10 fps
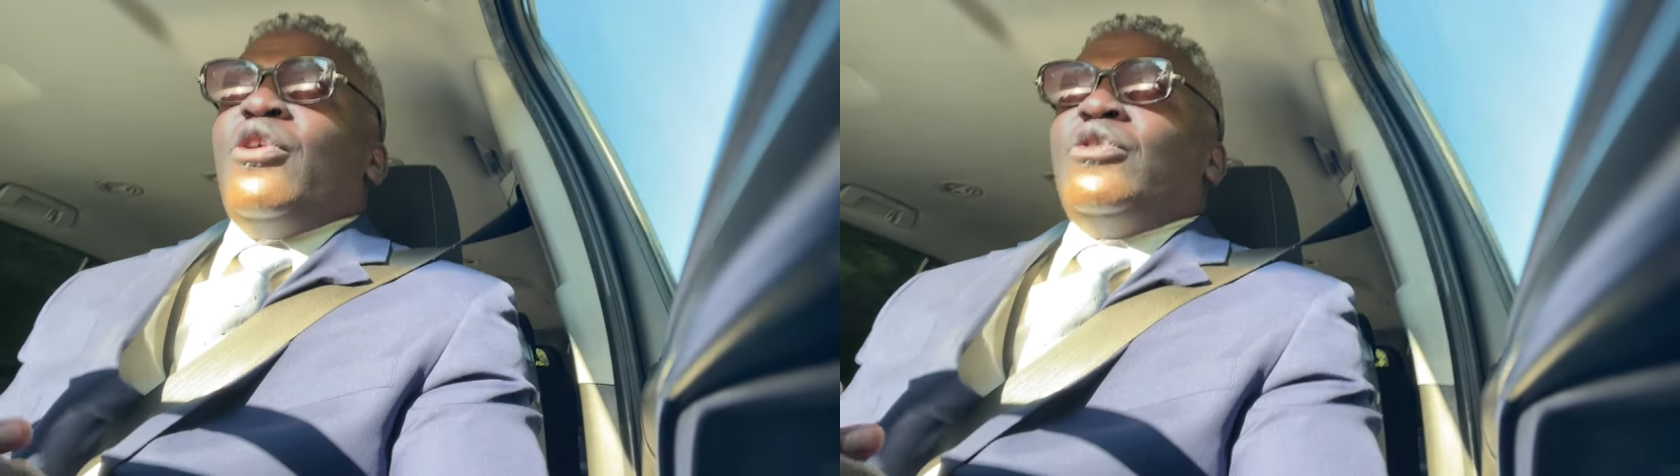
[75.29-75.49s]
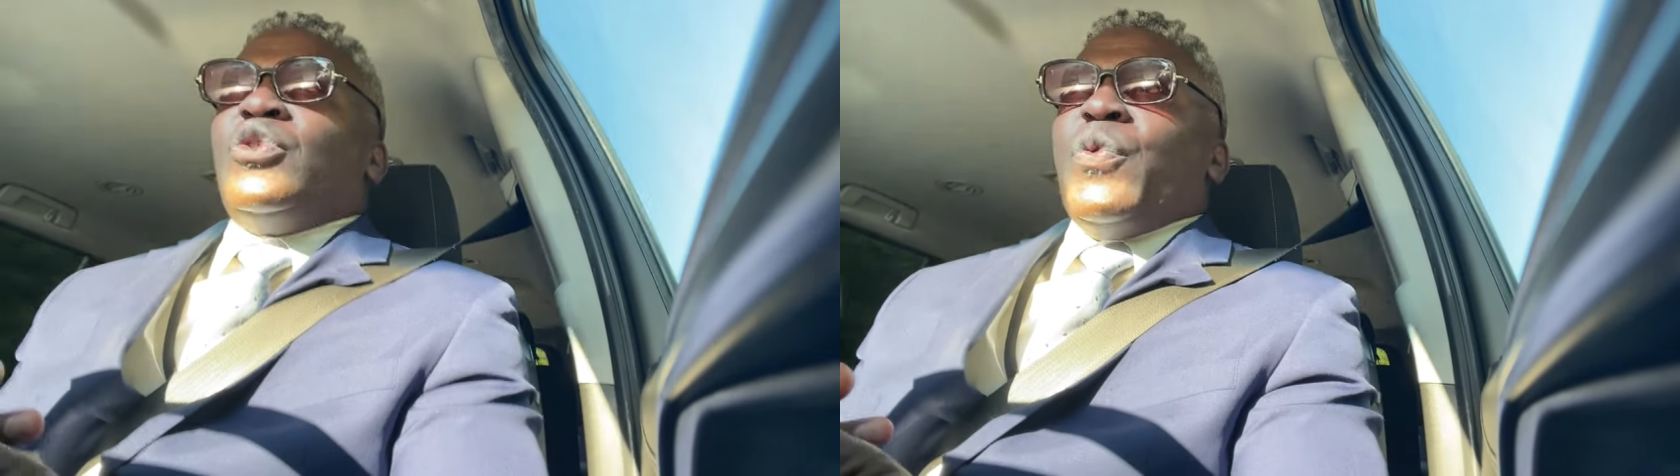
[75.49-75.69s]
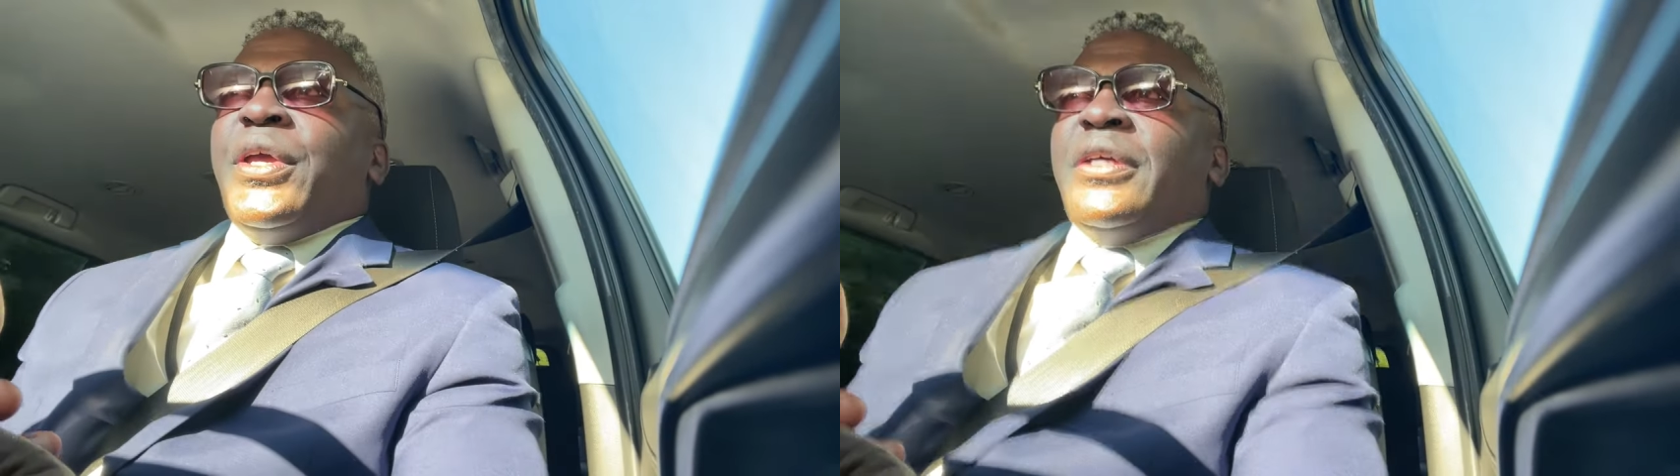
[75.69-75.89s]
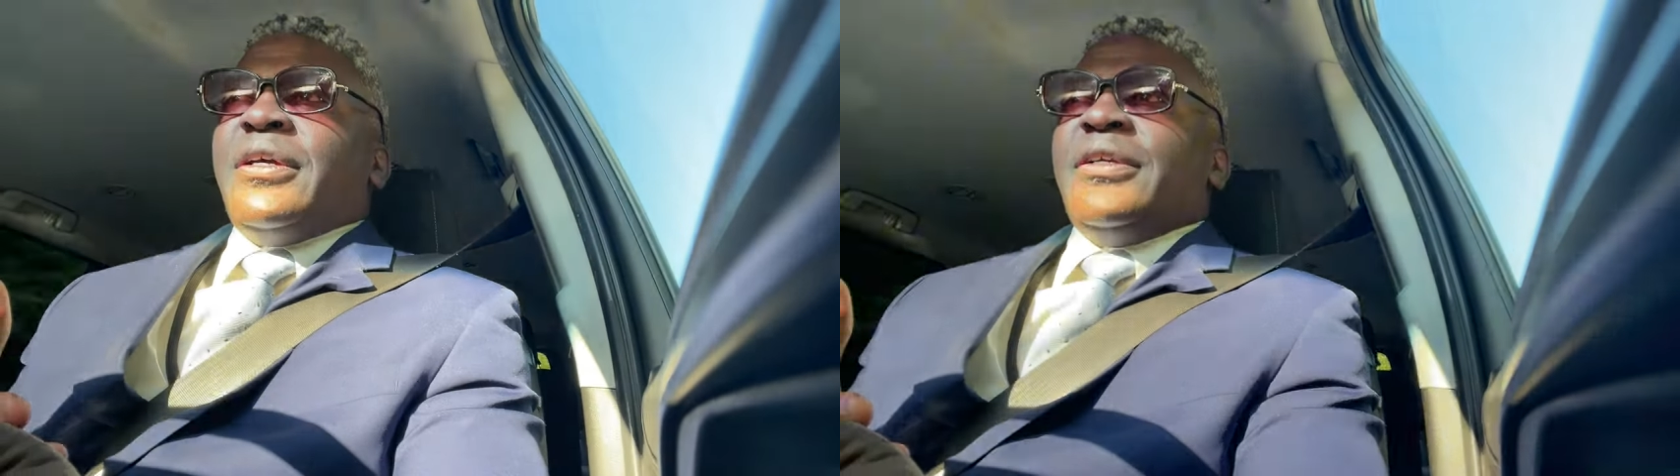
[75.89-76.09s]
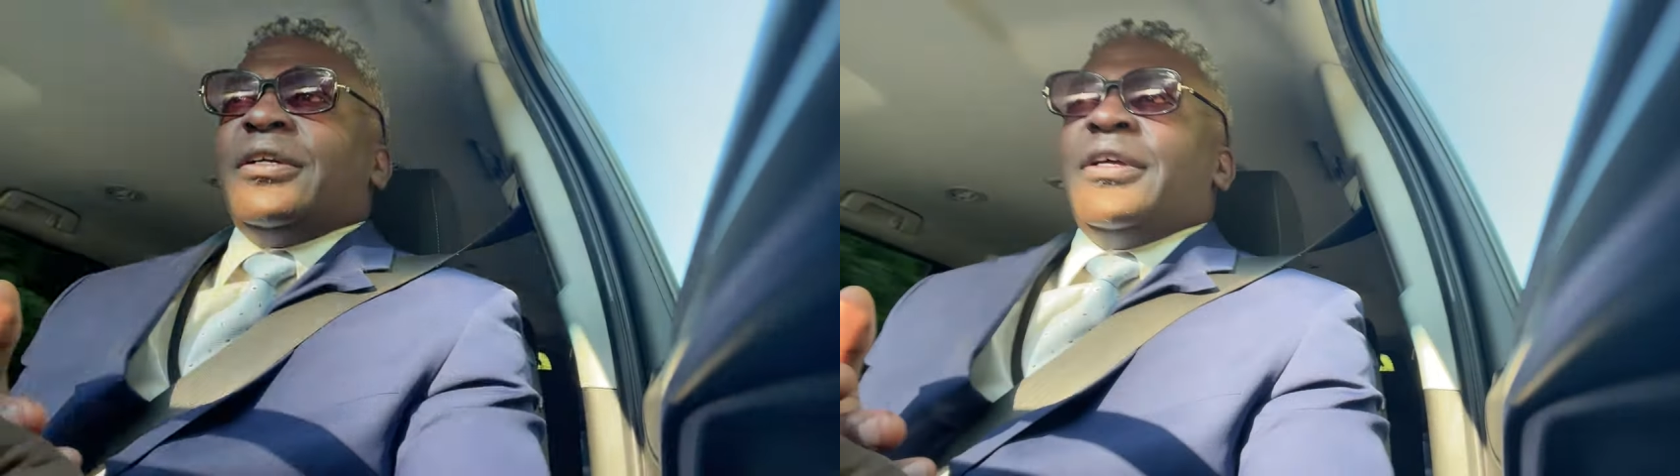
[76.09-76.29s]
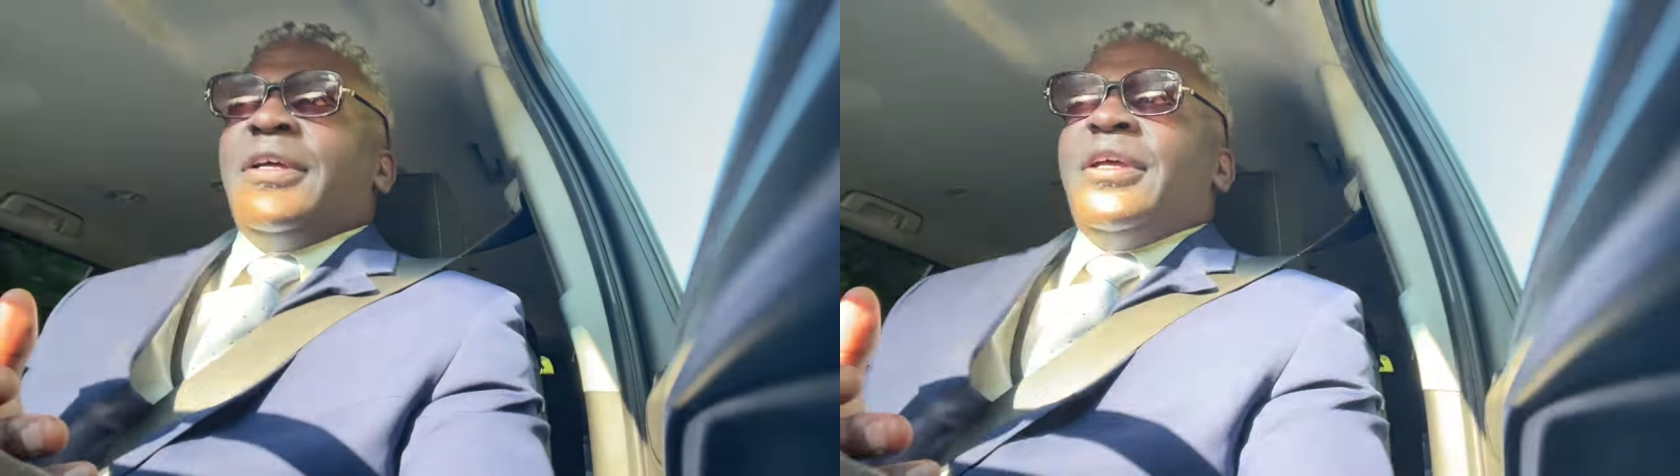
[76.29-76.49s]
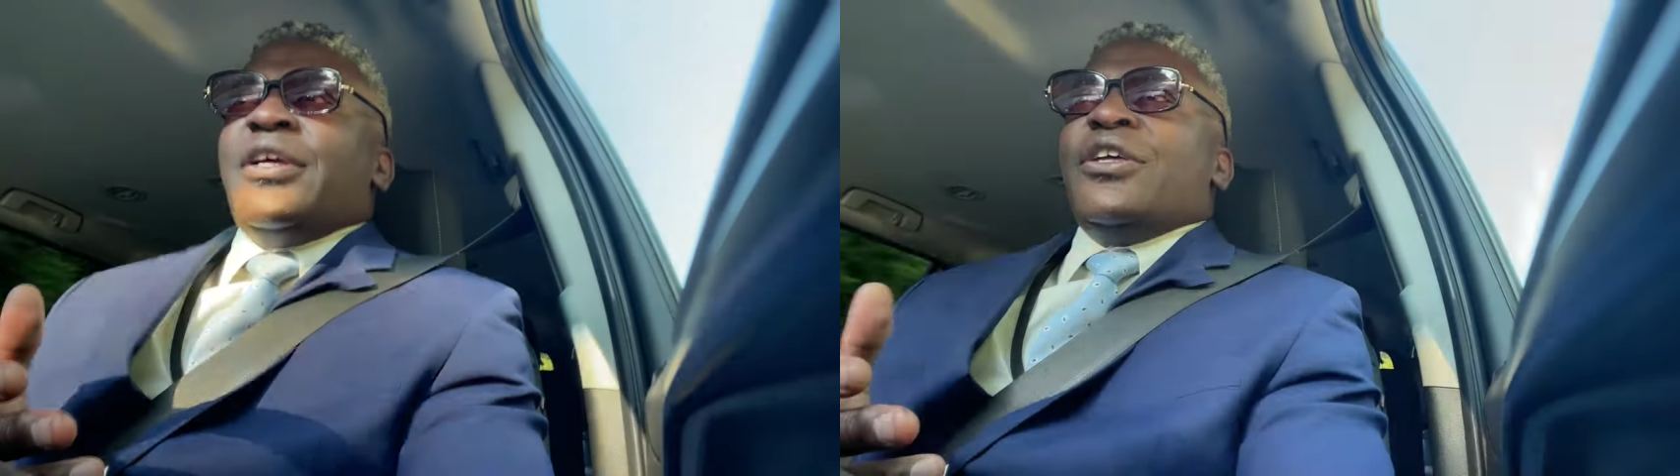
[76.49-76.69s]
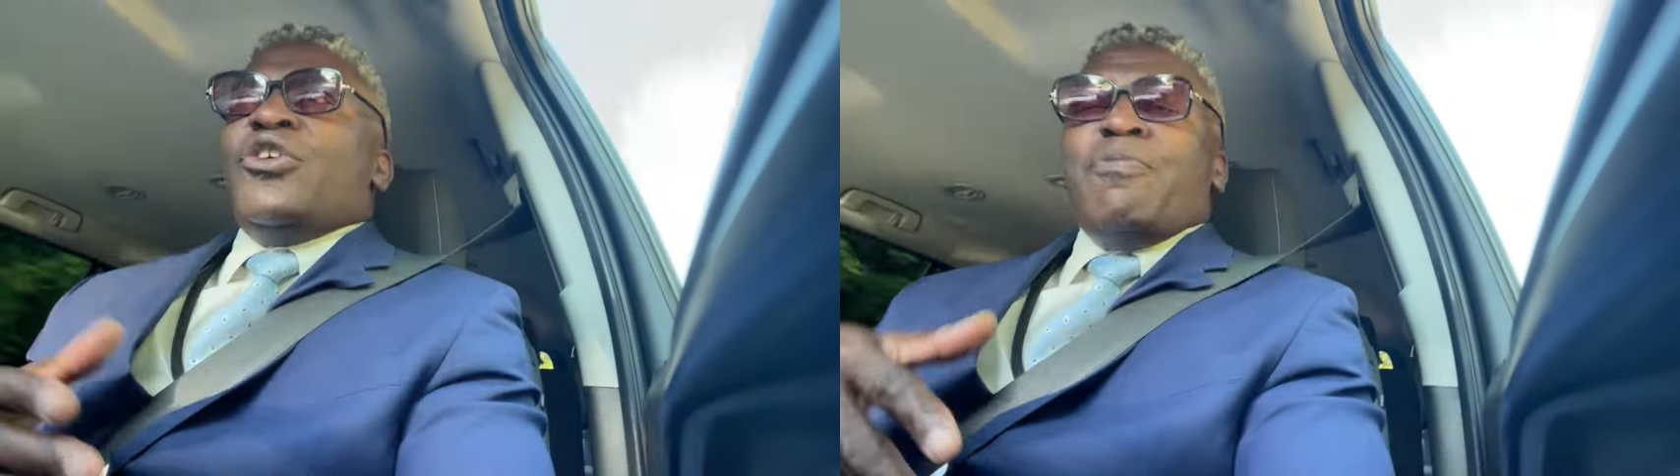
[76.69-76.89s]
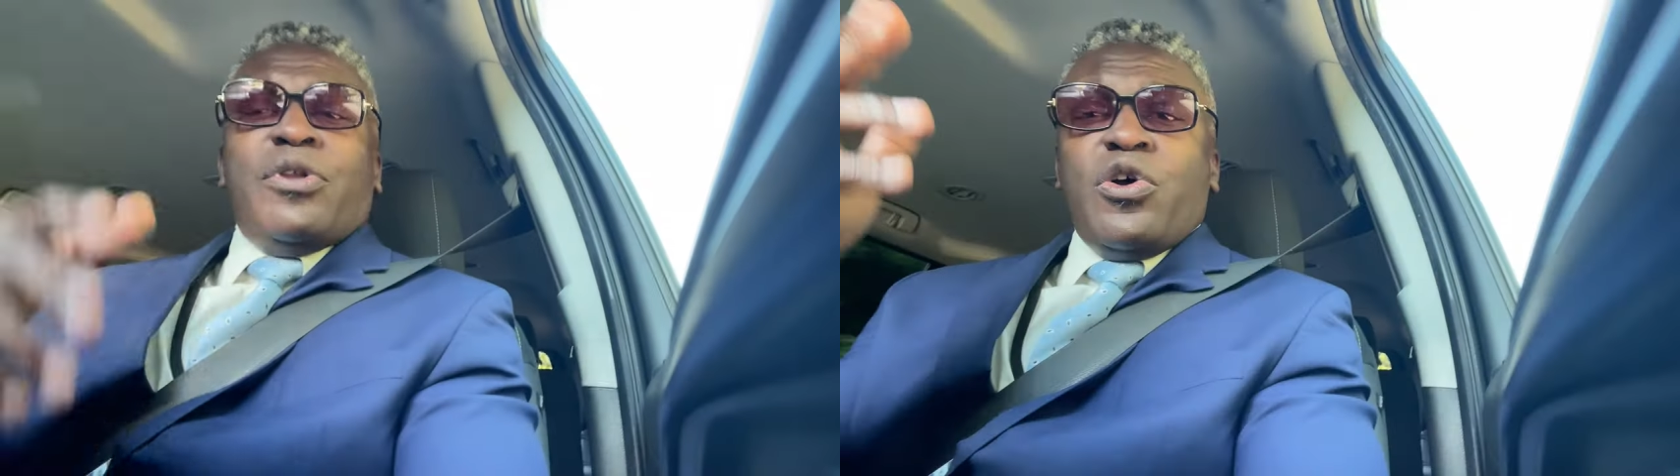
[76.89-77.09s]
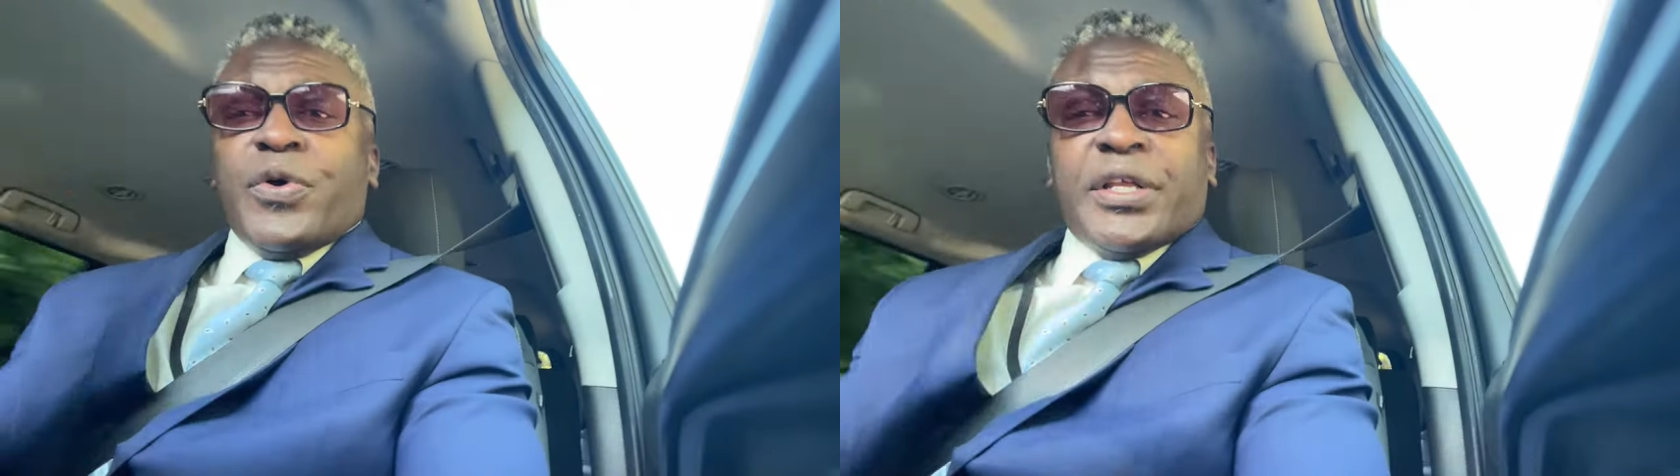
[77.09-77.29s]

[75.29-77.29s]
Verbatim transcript: Newsweek, you blew